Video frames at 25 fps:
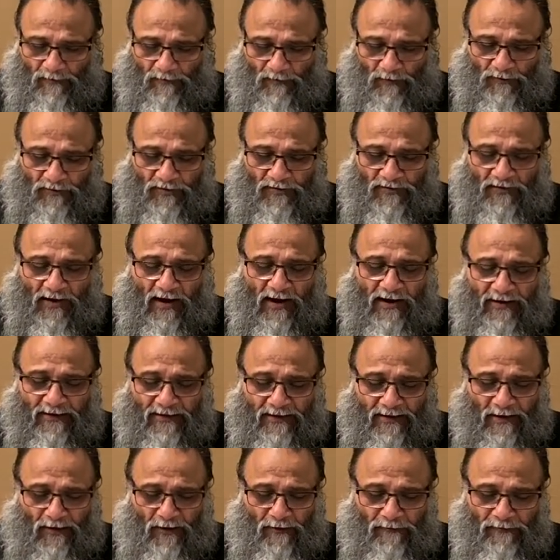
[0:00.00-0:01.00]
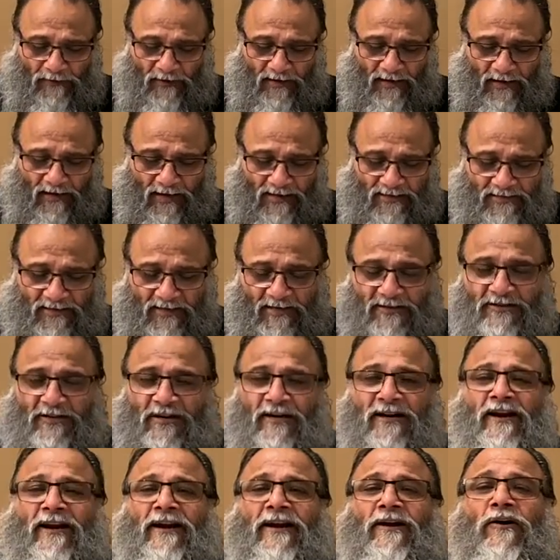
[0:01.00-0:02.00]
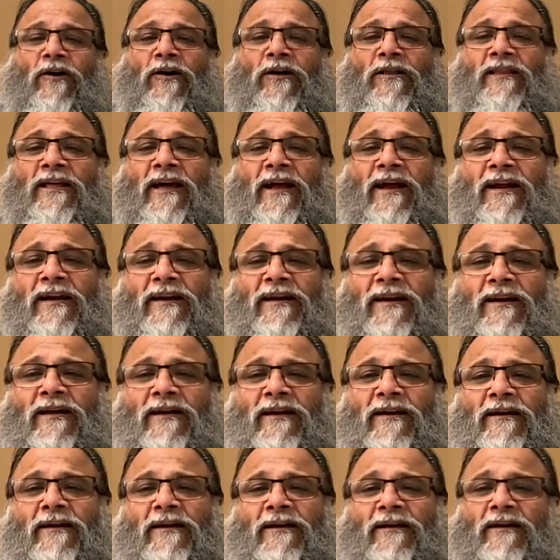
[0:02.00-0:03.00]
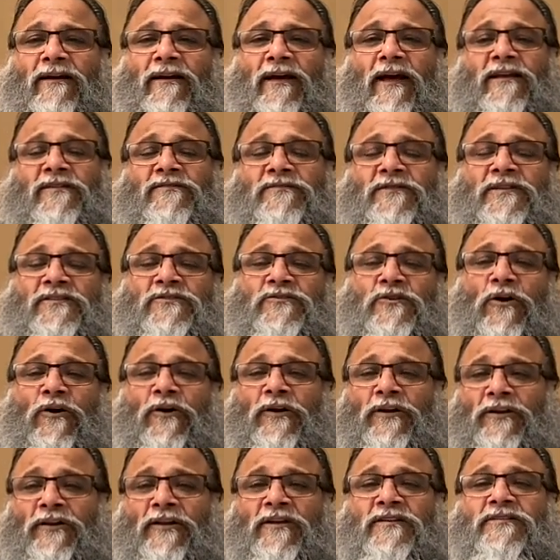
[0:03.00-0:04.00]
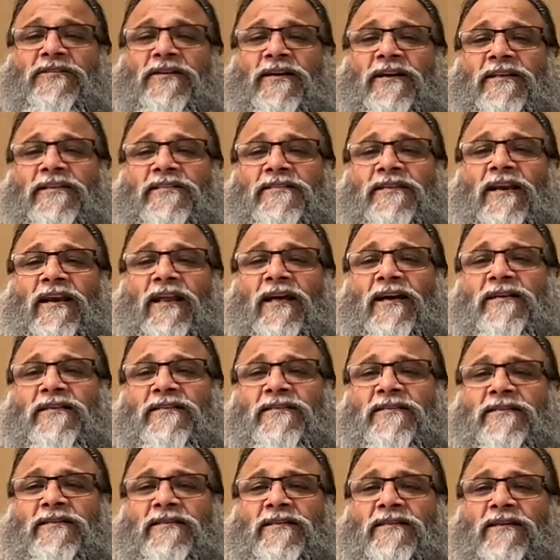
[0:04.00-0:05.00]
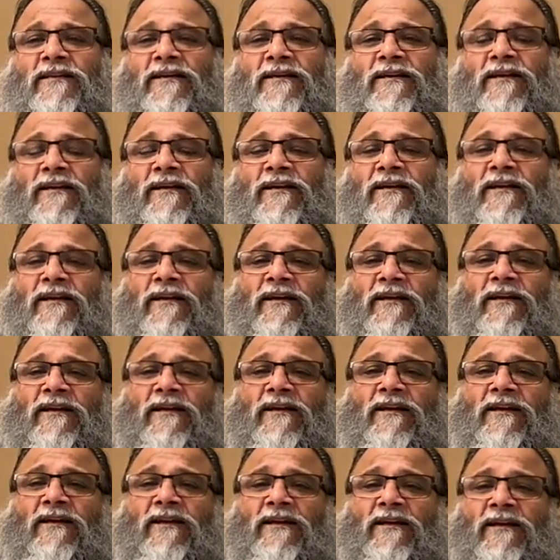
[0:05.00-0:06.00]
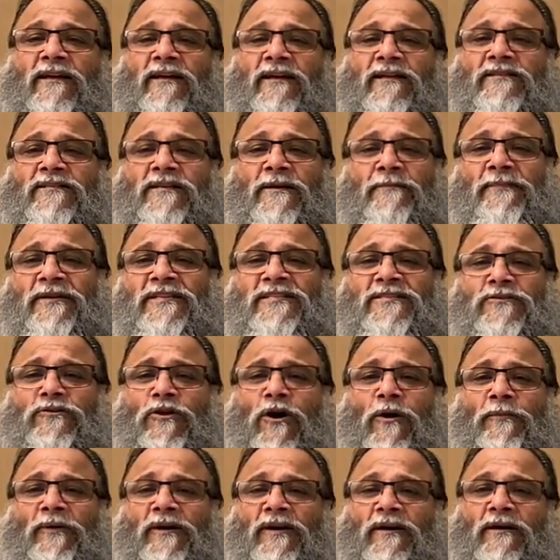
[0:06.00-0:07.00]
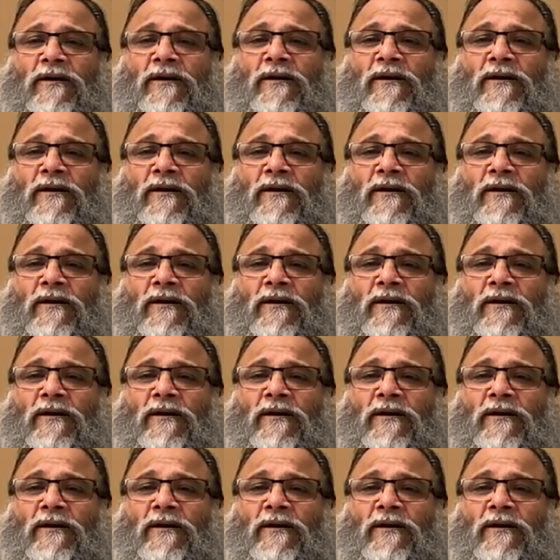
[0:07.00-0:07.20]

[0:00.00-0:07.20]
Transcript: So this idea of realization and all that, as we saw in yesterday's class, it's a misnomer.